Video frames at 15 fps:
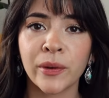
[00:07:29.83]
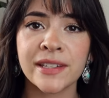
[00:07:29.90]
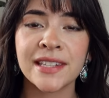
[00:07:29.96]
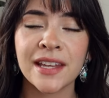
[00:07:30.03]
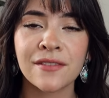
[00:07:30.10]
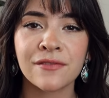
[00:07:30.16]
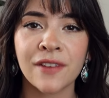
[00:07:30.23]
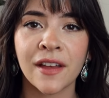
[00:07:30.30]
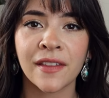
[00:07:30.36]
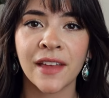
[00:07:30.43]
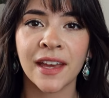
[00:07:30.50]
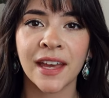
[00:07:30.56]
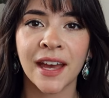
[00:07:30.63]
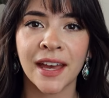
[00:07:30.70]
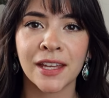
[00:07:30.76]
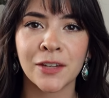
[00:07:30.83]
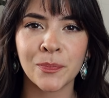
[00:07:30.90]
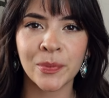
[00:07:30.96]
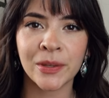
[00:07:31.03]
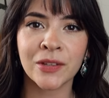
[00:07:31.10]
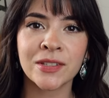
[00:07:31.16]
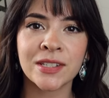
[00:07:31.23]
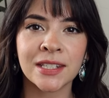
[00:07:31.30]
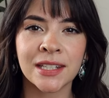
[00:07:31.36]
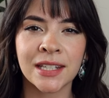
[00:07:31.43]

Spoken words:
Once I felt like I had built